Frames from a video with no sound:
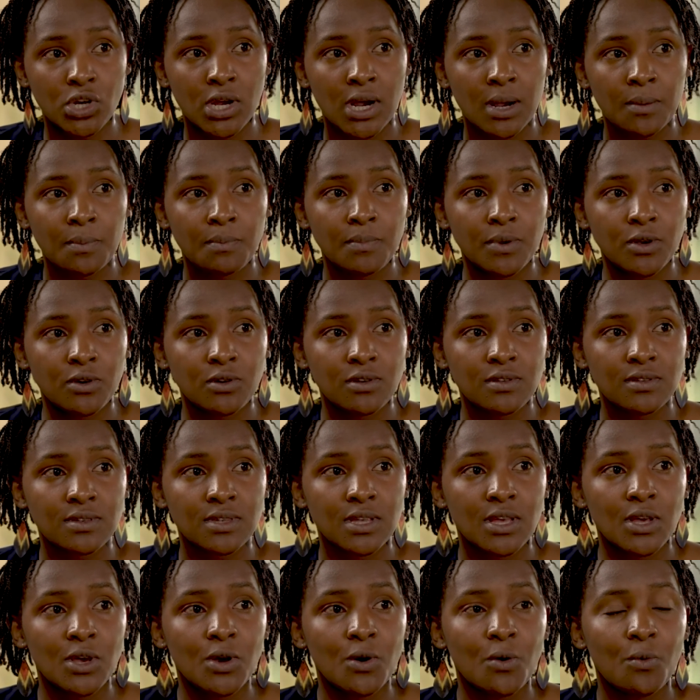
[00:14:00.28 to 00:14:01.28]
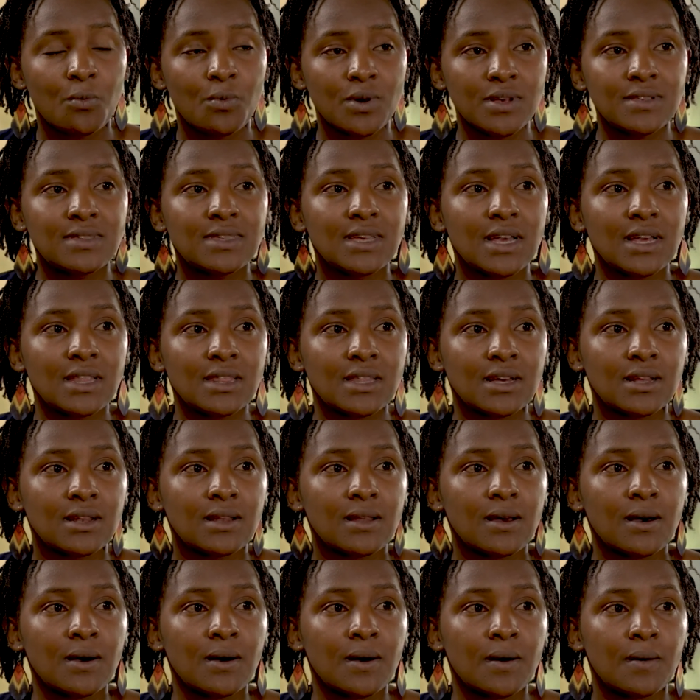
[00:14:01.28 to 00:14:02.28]
gap, because we're saying
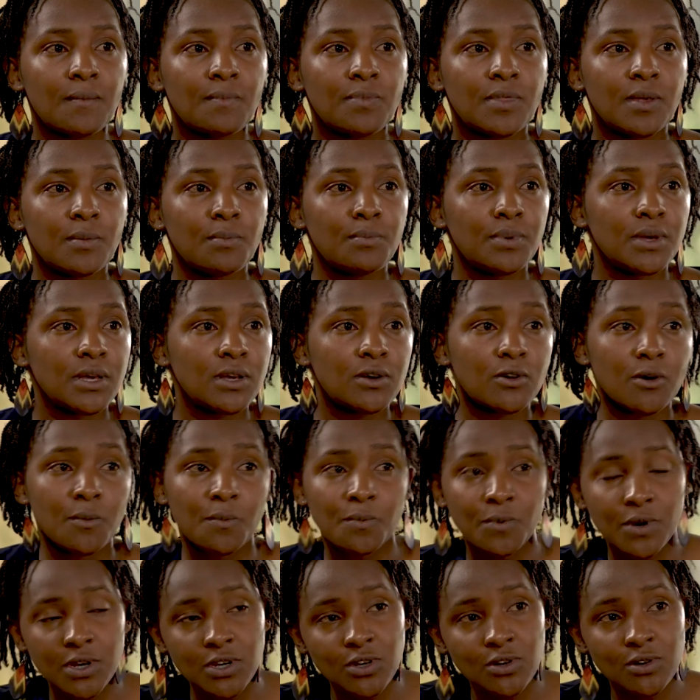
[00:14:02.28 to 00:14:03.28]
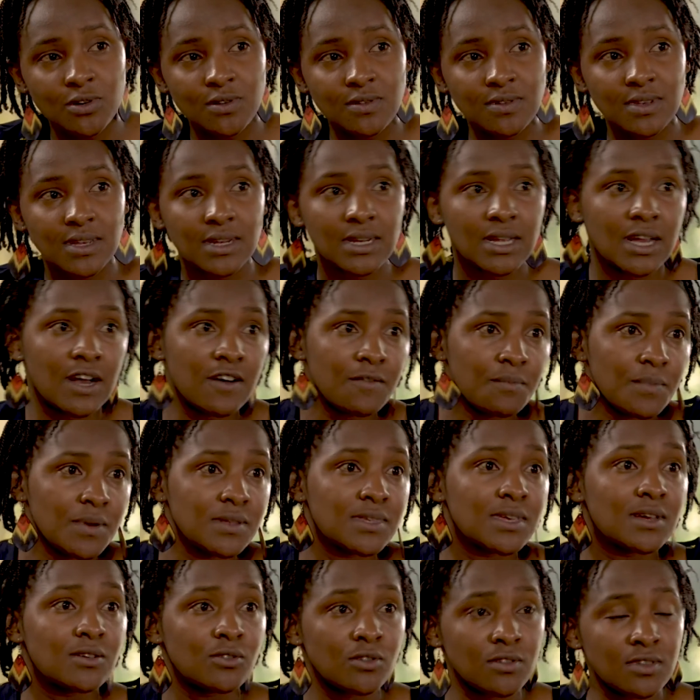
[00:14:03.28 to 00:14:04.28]
that the big corporations and
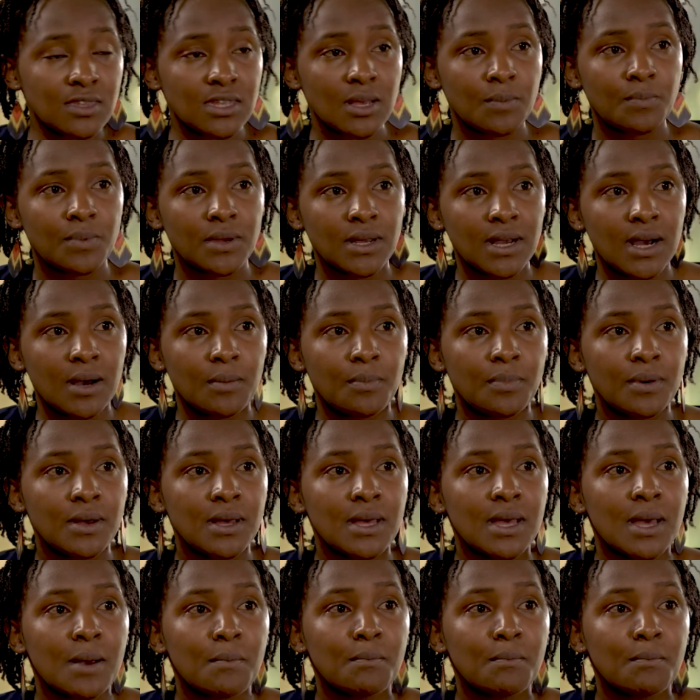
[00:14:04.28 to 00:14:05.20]
governments are not stepping up,